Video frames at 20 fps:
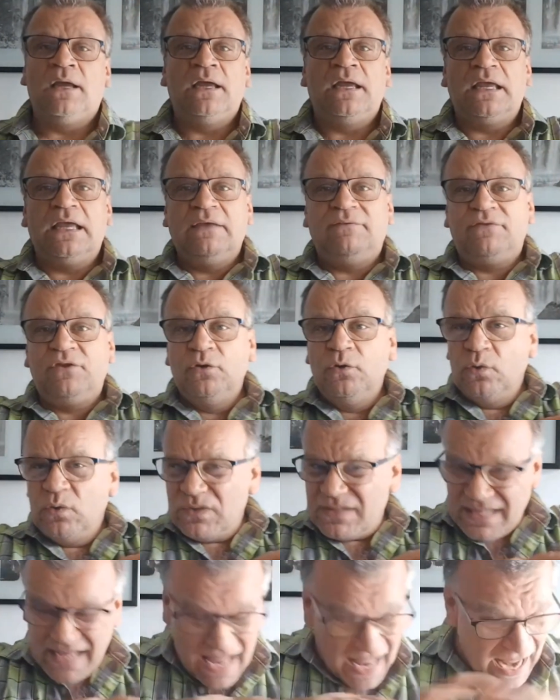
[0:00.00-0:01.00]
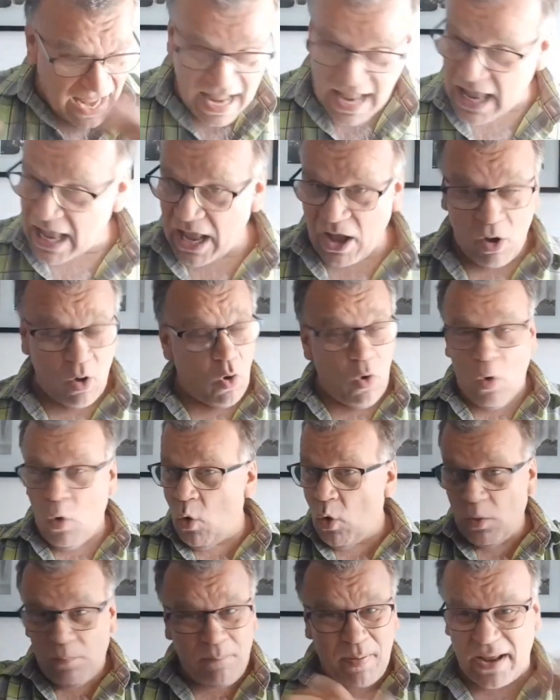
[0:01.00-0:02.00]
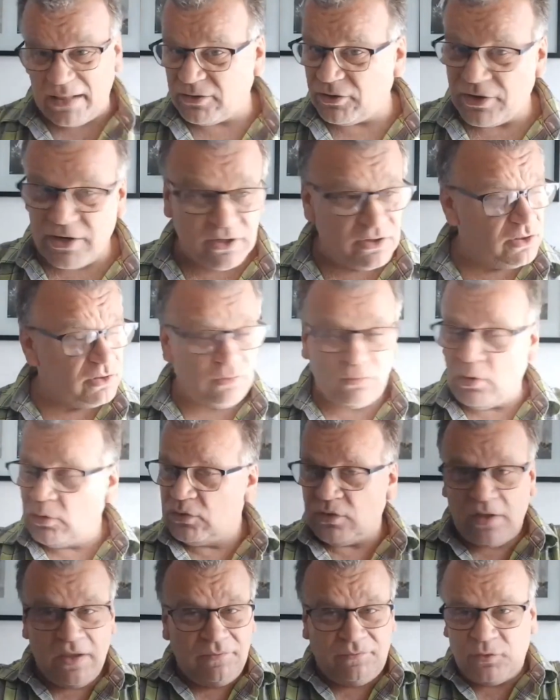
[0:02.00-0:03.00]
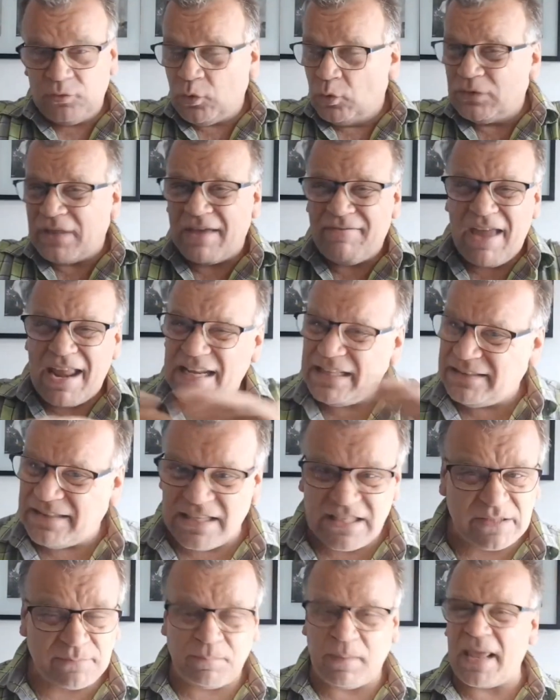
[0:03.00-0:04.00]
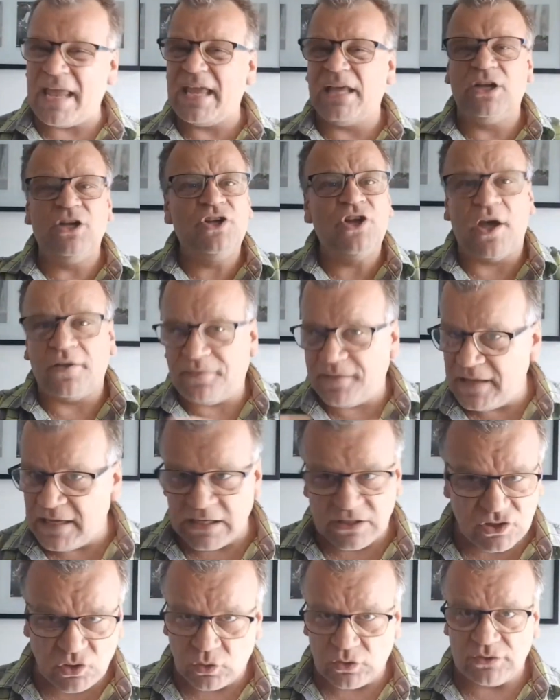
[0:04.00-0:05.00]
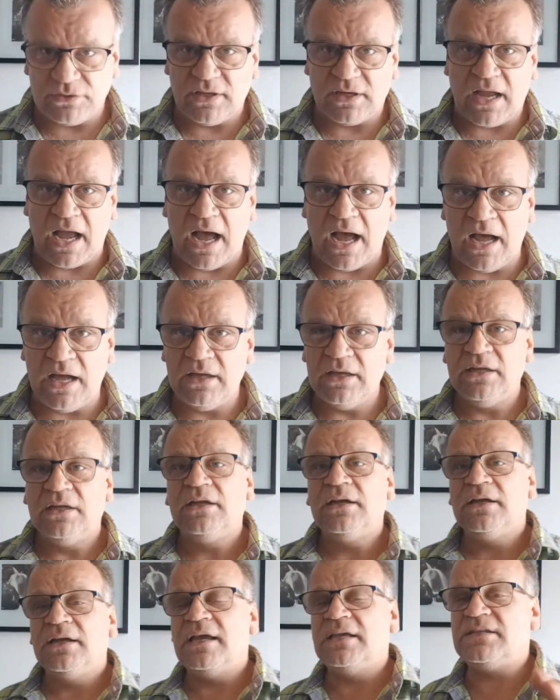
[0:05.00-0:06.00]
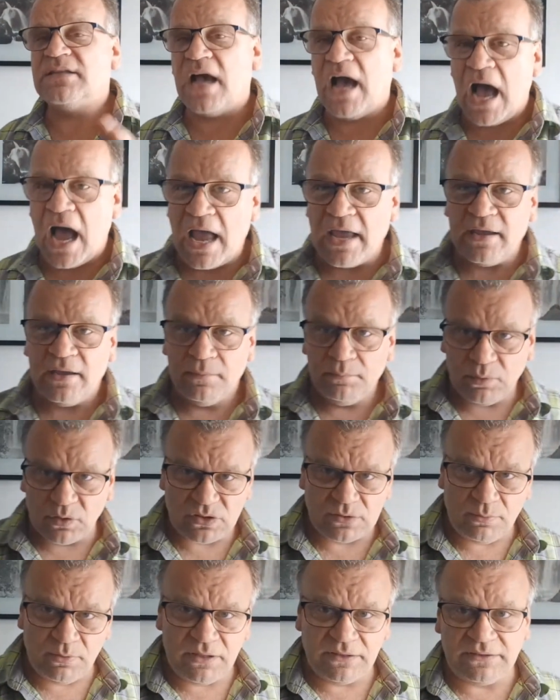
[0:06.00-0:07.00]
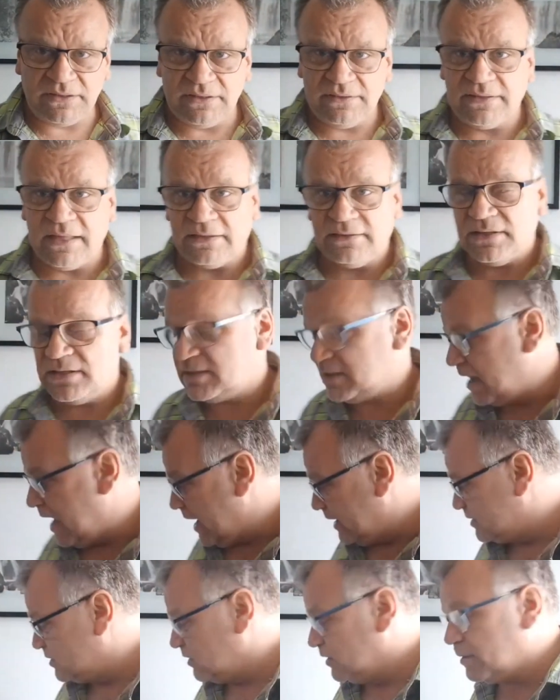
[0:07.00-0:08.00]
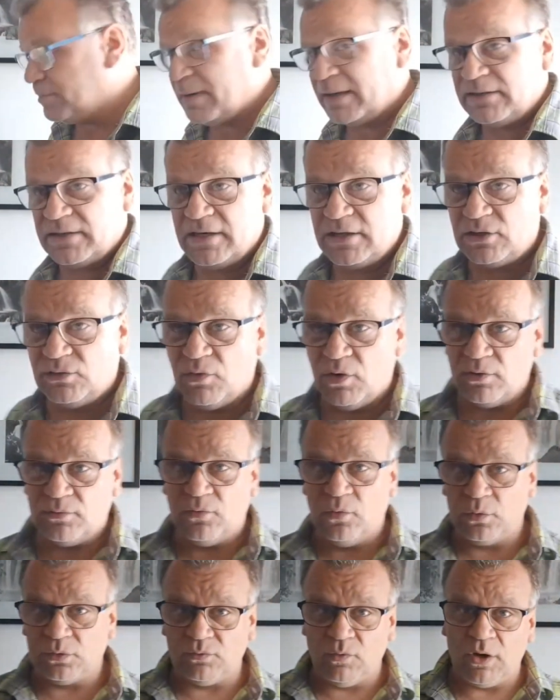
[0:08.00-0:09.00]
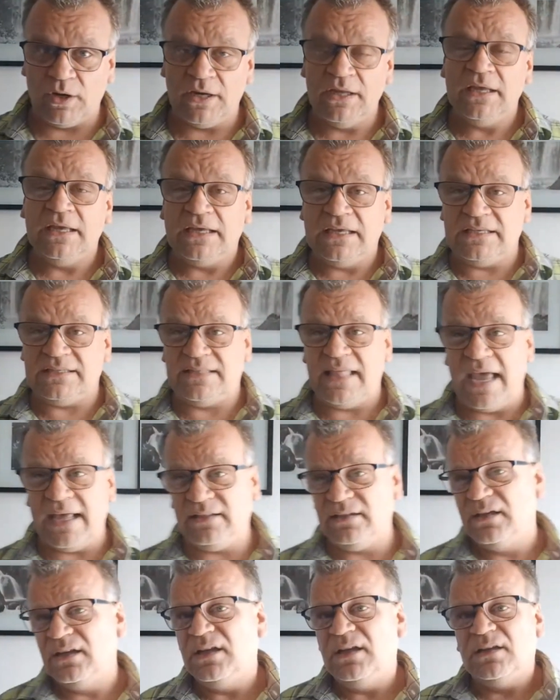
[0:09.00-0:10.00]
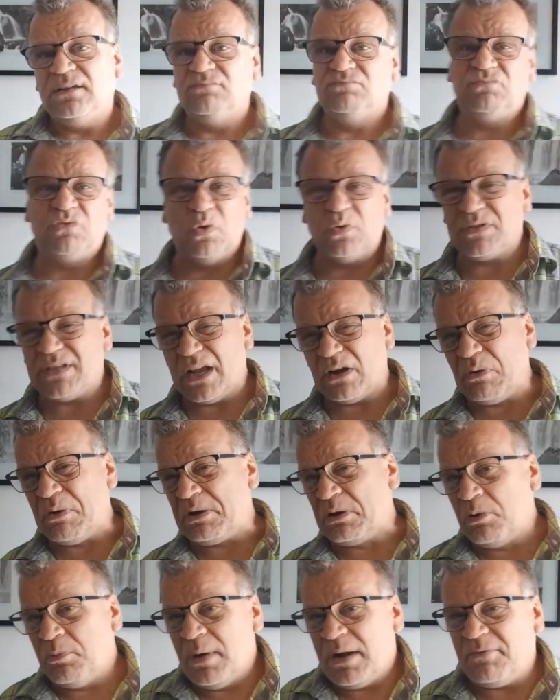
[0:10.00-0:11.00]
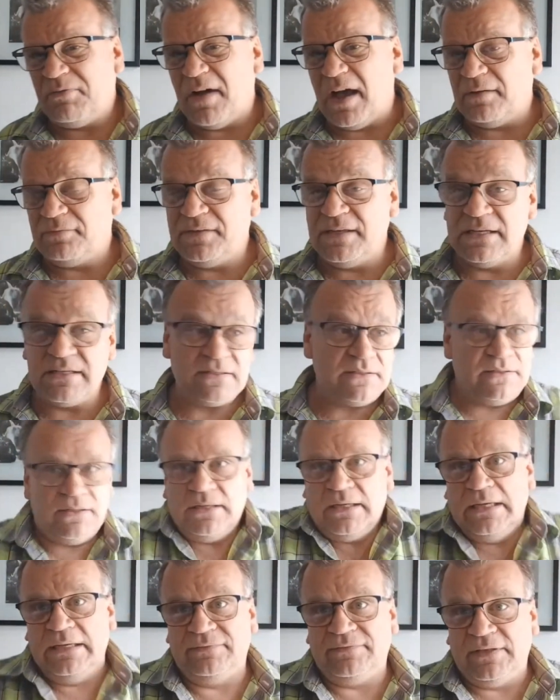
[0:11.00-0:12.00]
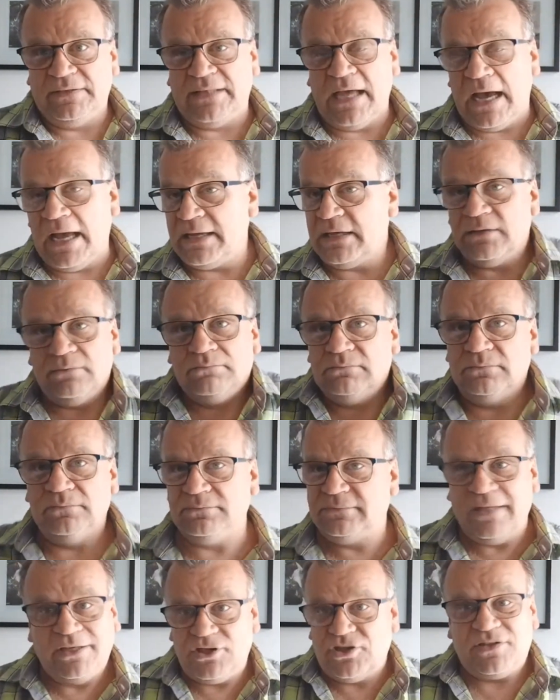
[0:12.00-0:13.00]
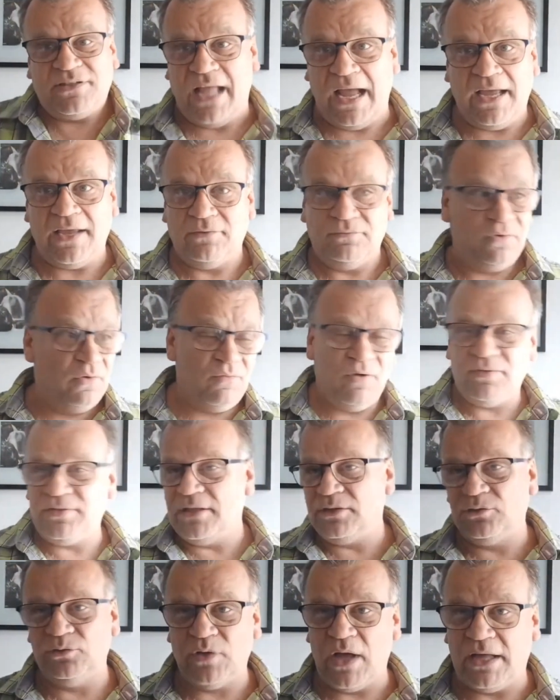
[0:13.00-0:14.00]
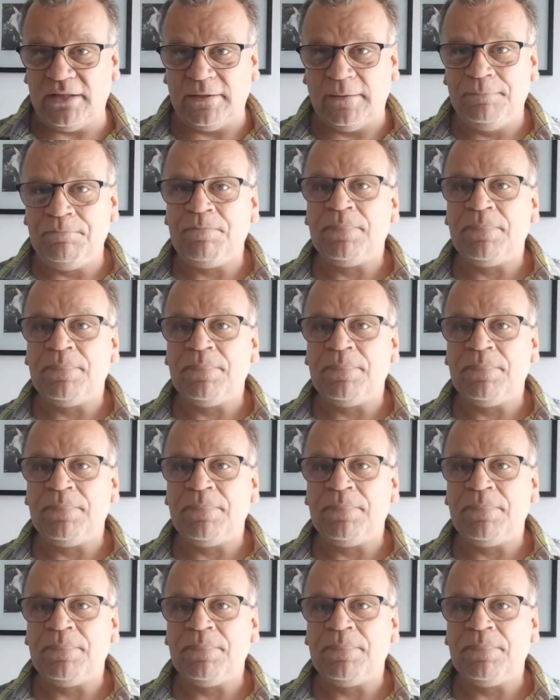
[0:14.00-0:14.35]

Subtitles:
If you lose all battery if you don't have any display and nothing is on in the car, it's a high possibility that this auxiliary battery 12-volt one is dead. Those are going normally 5 years. If they die, they just die from one day to the other.